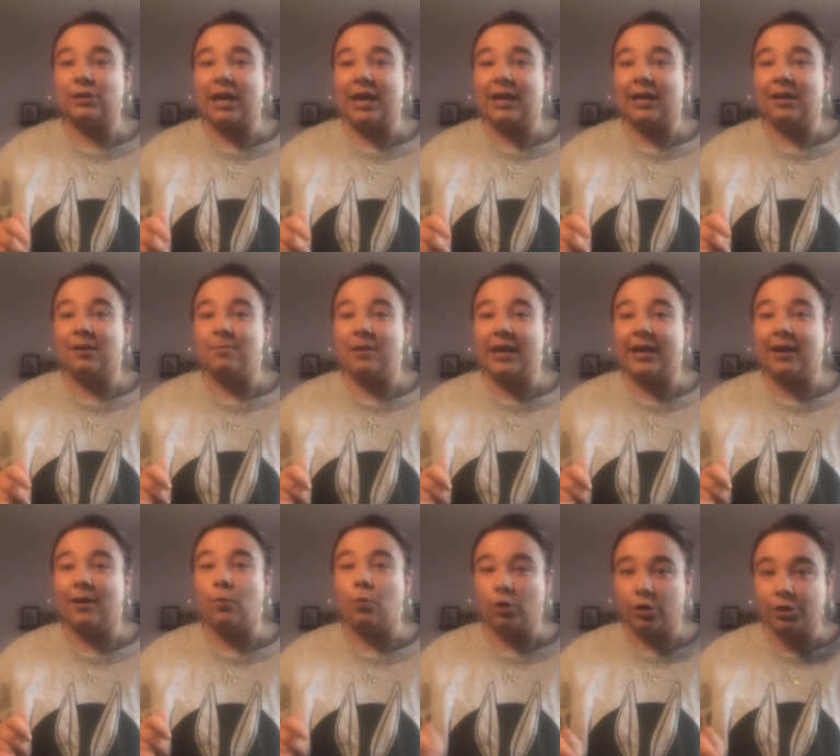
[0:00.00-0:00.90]
it can
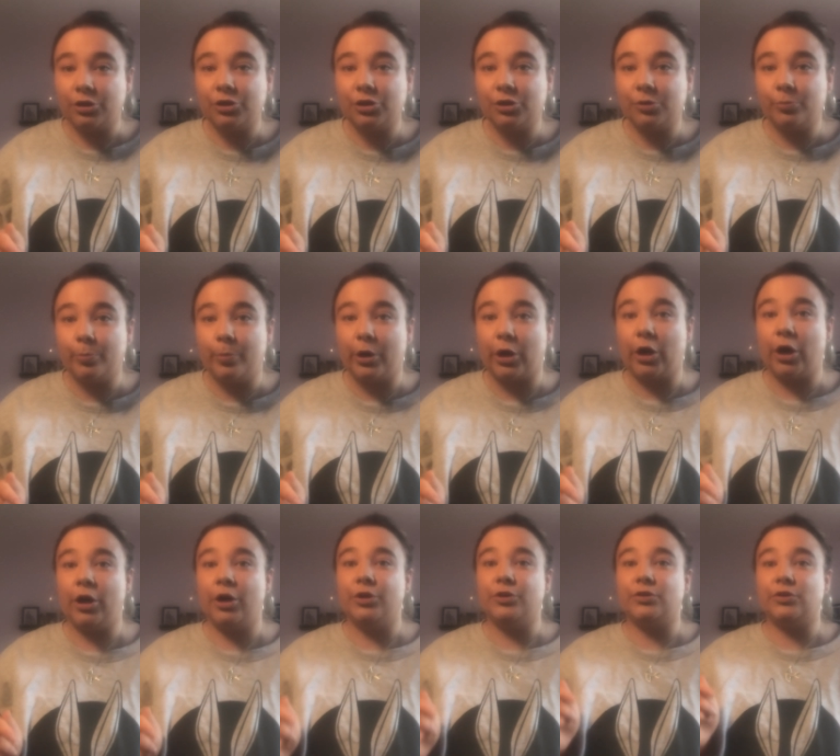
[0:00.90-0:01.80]
make it worse
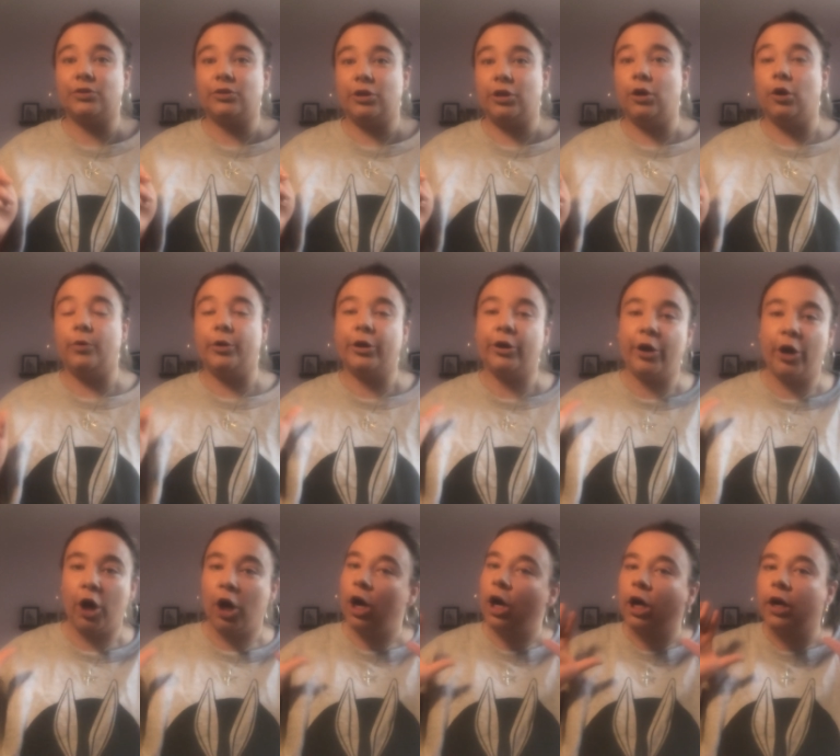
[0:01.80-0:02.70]
because you know your
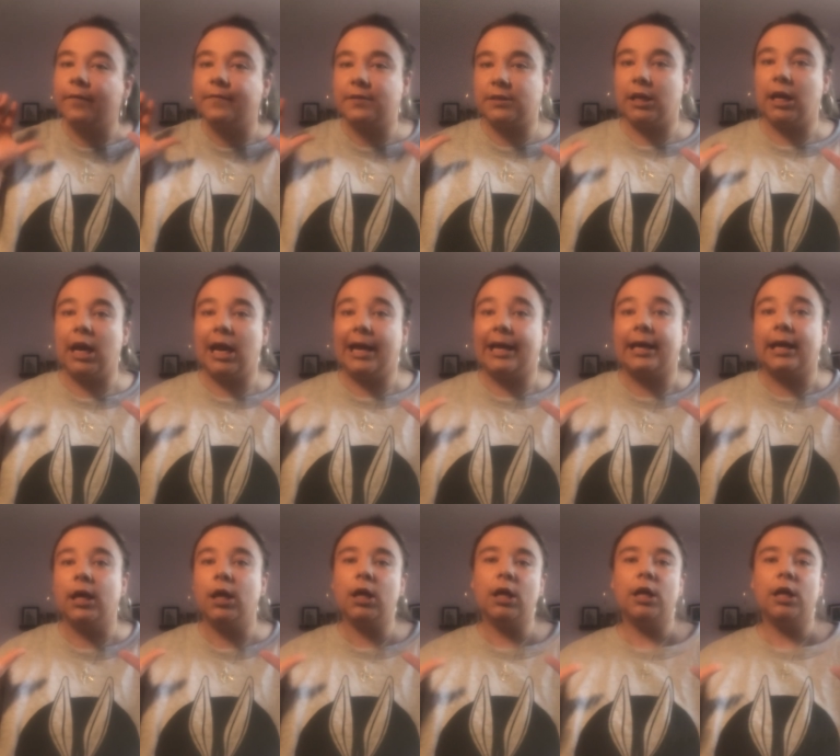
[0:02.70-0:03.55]
nerves and like